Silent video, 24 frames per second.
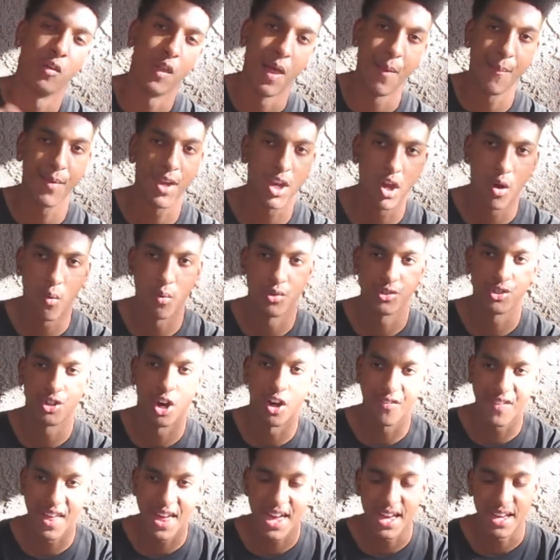Let me know what
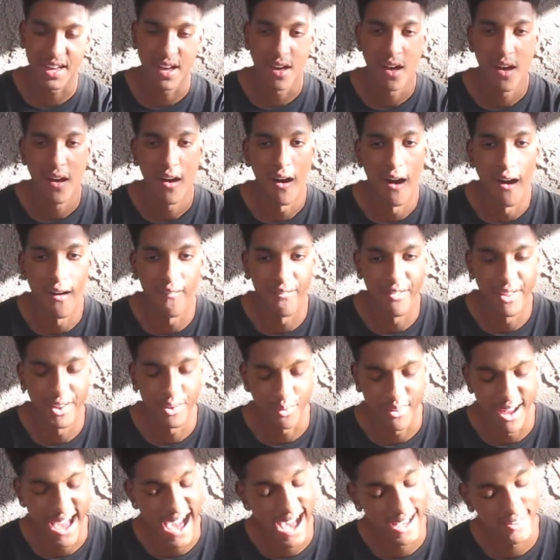y'all think of this
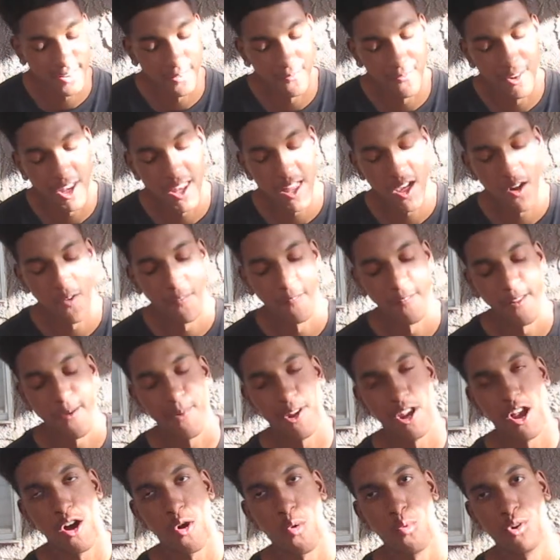reaction video and let me
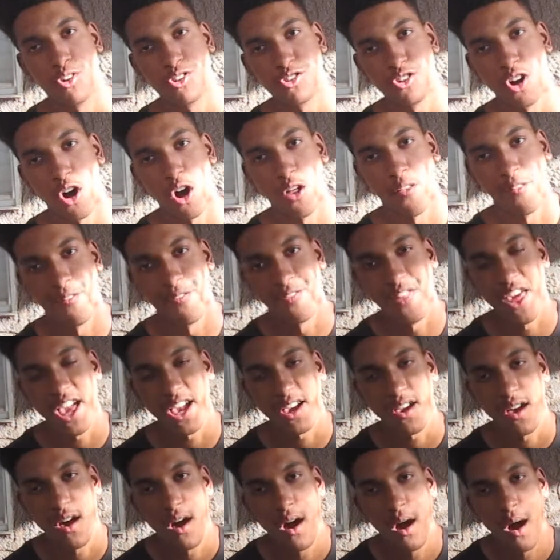know what y'all think
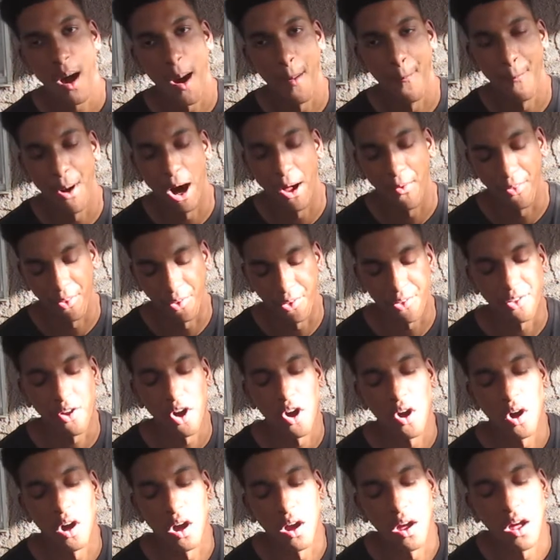about the
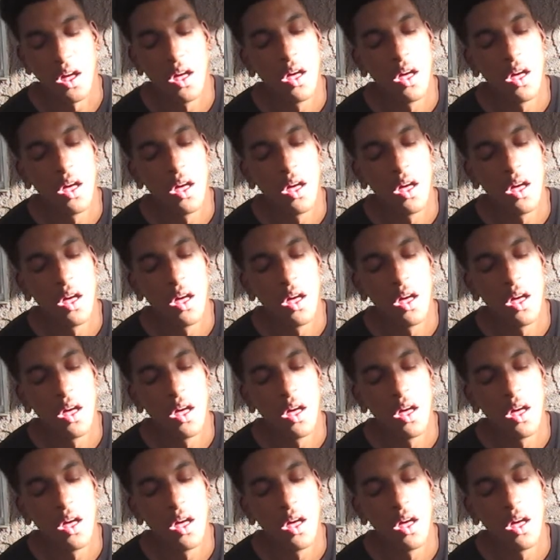song